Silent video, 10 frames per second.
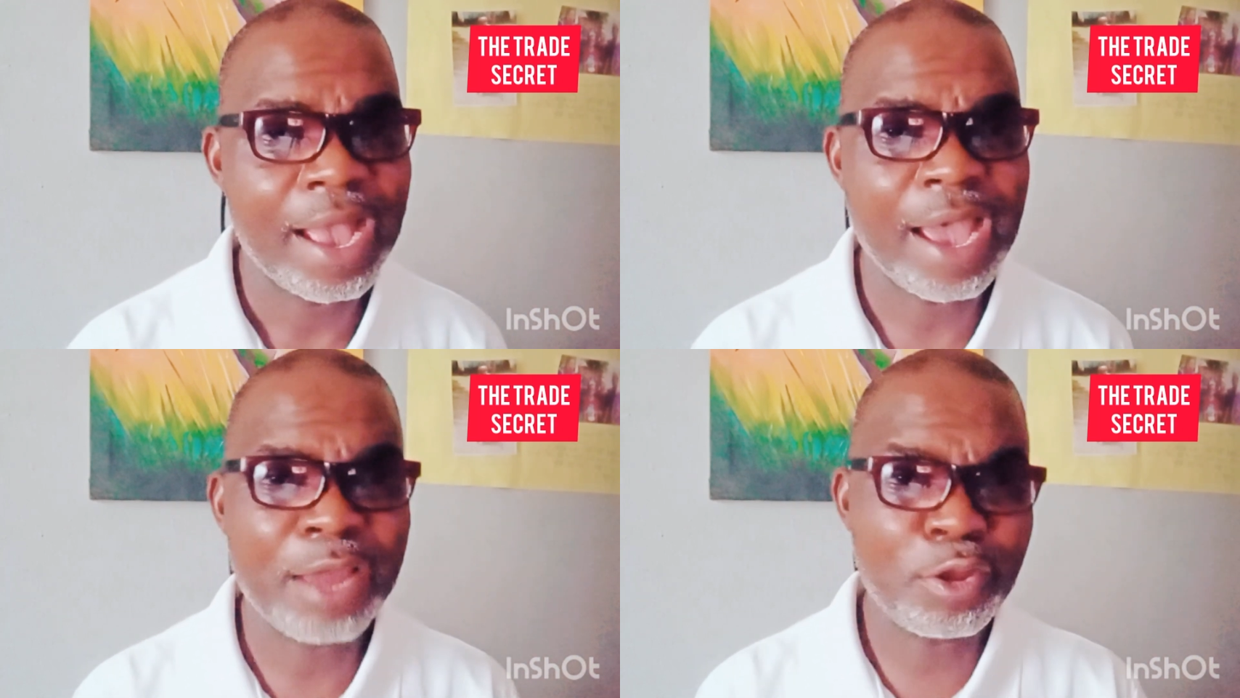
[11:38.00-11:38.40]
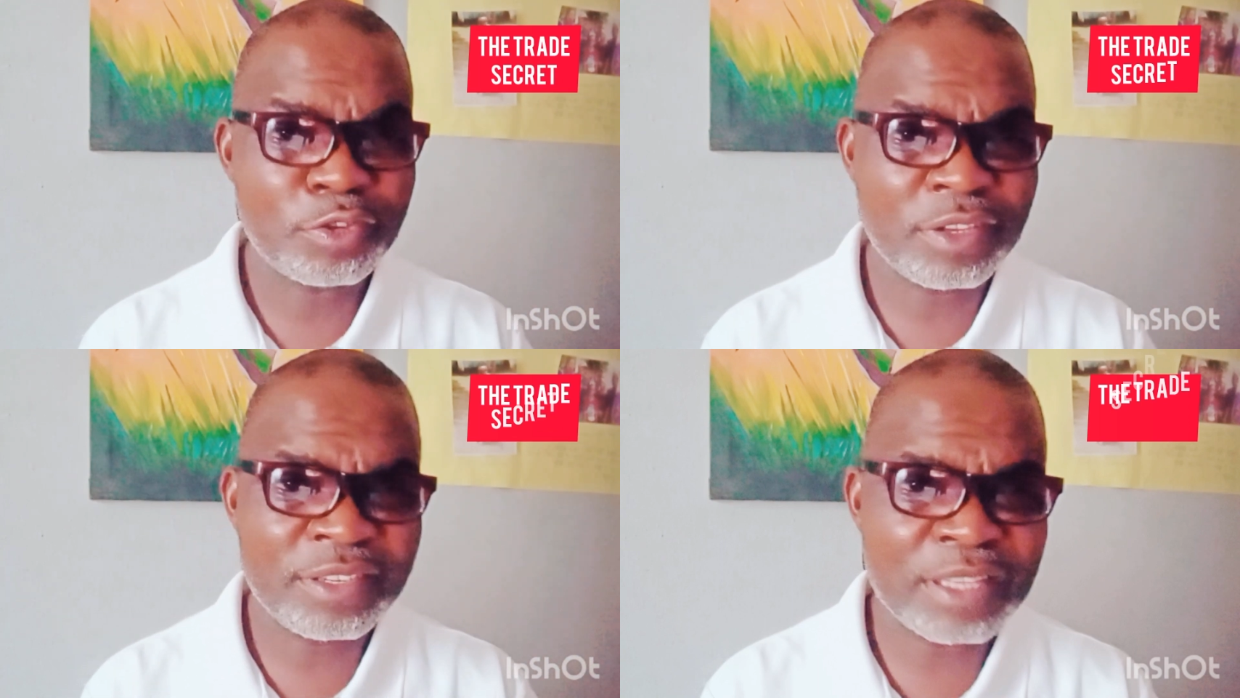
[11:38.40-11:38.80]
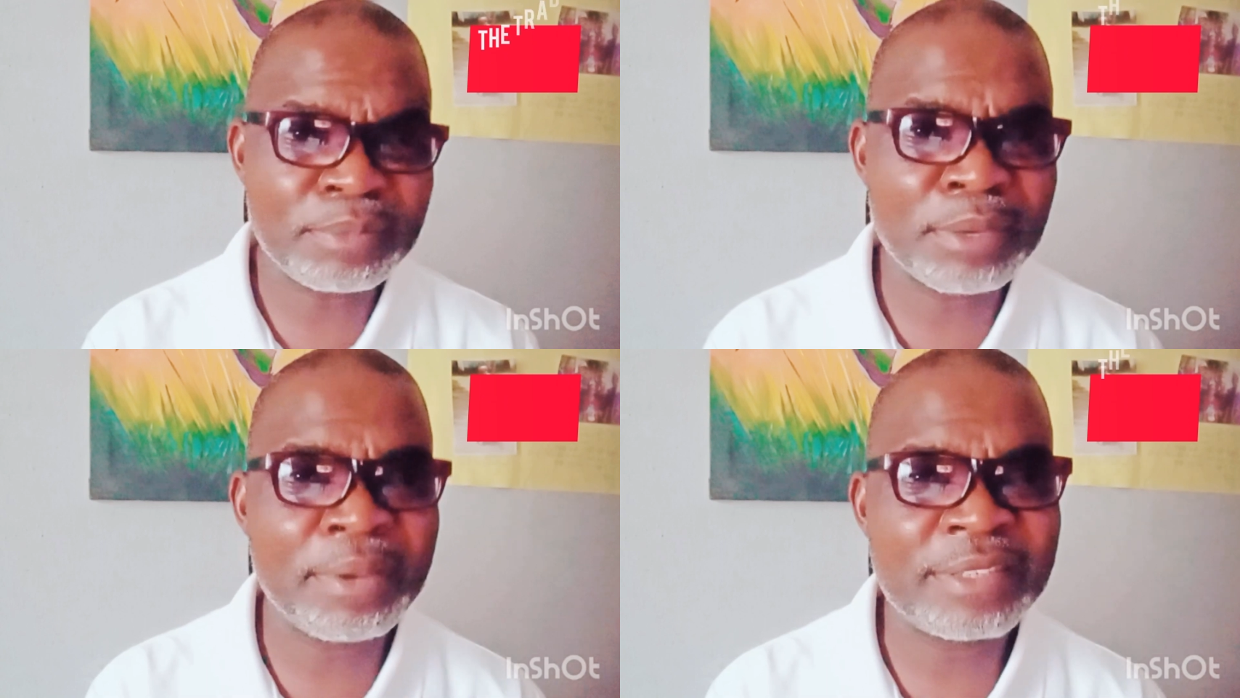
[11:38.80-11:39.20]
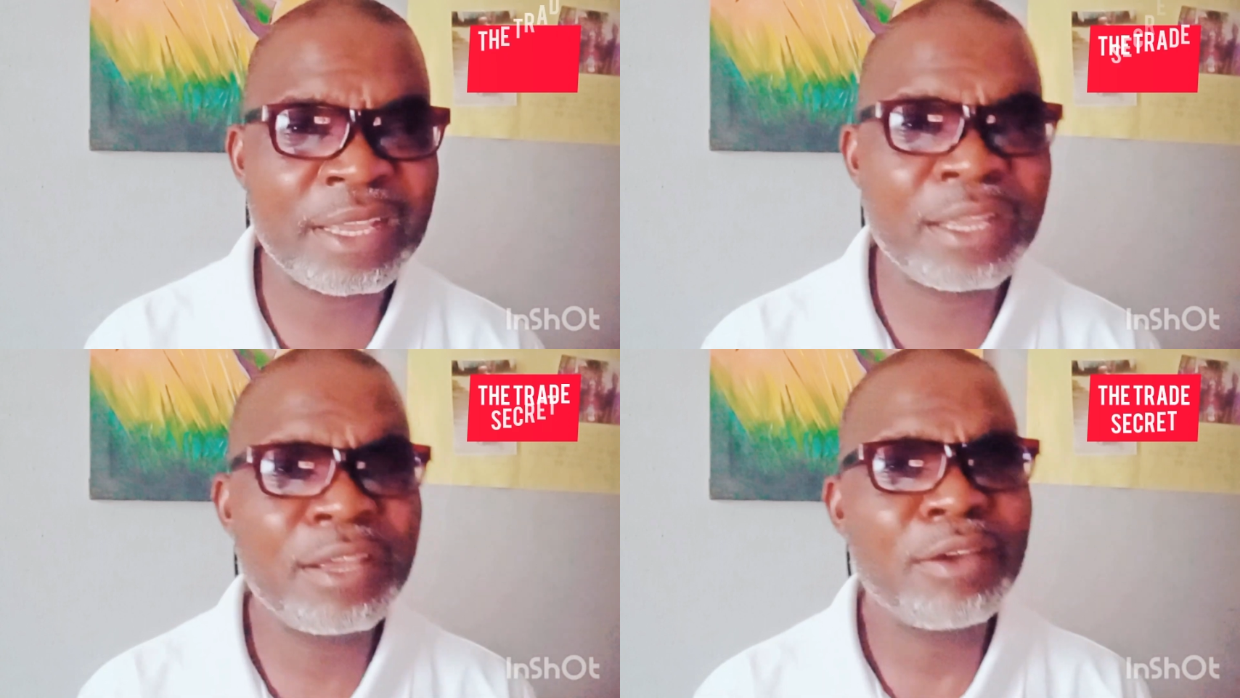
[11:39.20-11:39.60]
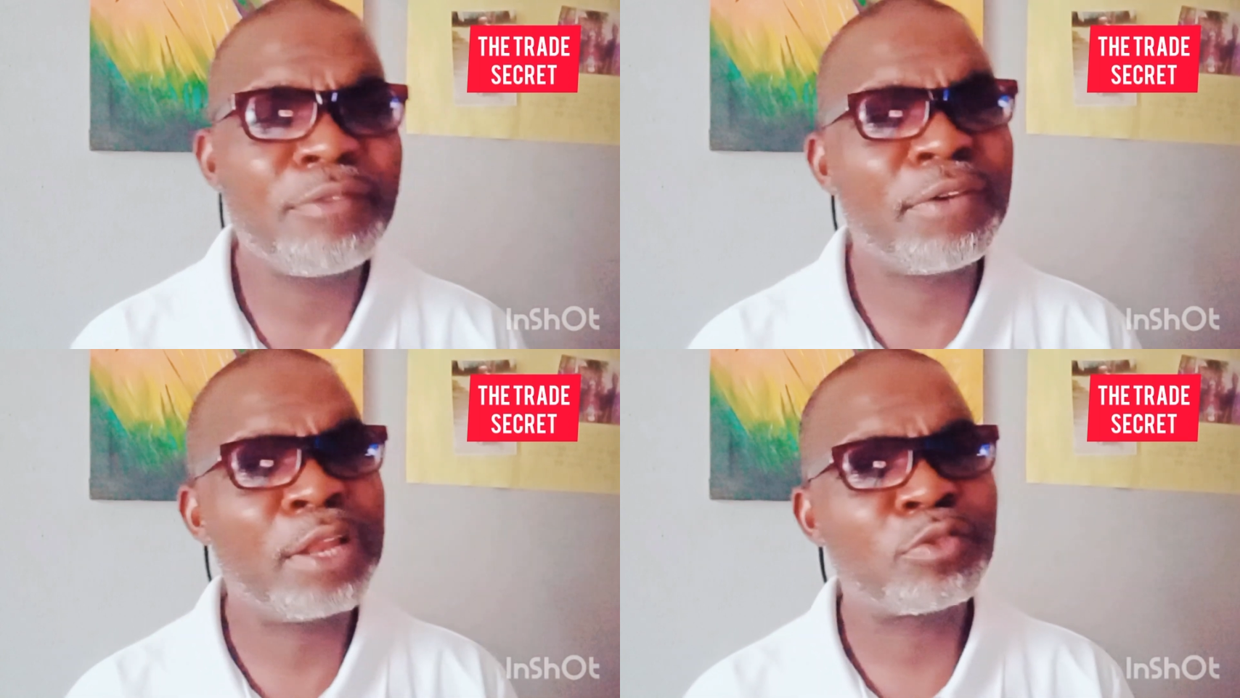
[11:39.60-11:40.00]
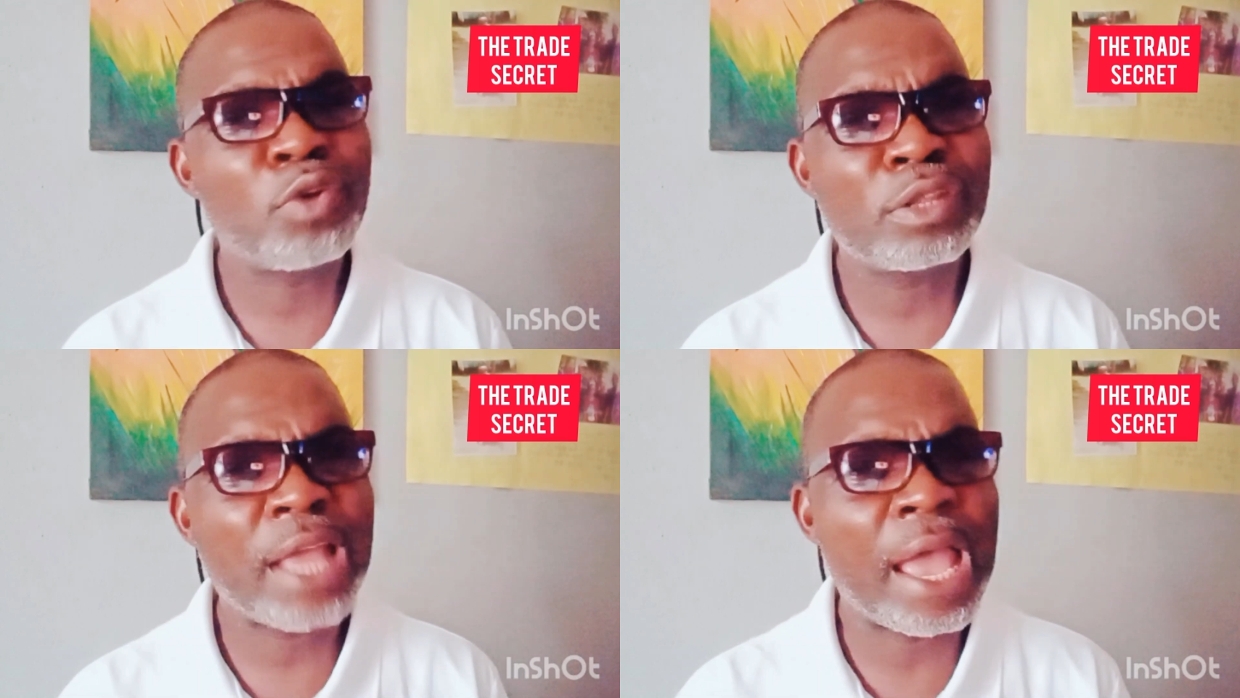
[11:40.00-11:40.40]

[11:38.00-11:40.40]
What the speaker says: And also in the same Jeremiah said, for the thought